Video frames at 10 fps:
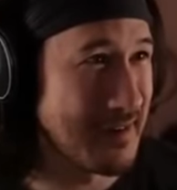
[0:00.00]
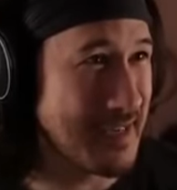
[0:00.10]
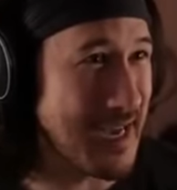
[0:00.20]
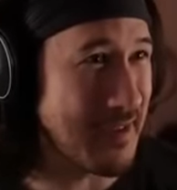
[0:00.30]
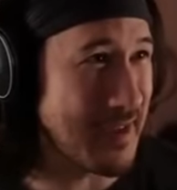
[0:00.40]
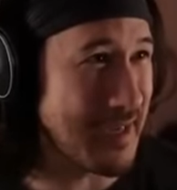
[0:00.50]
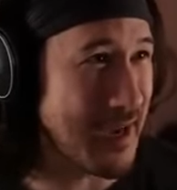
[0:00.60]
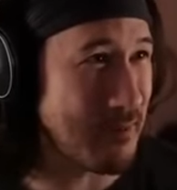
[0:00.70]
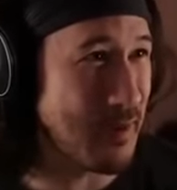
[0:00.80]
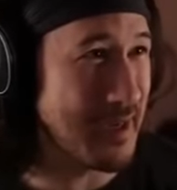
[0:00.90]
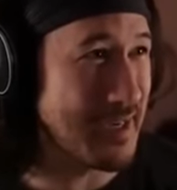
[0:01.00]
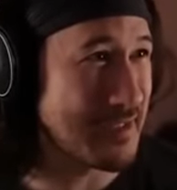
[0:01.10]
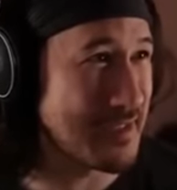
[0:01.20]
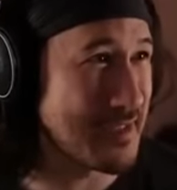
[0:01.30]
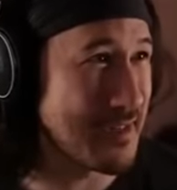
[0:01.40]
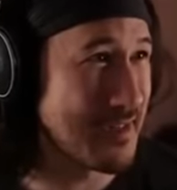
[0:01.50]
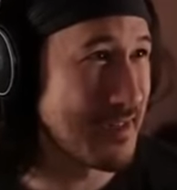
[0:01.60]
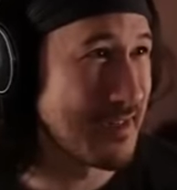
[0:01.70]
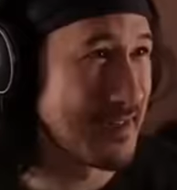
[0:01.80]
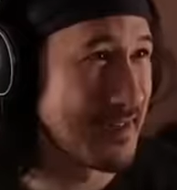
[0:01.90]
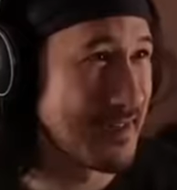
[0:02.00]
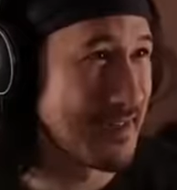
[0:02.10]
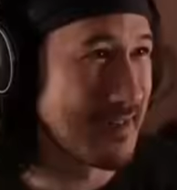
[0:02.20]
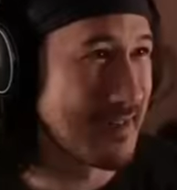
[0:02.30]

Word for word: Yeah, they got oh pissed. My oh my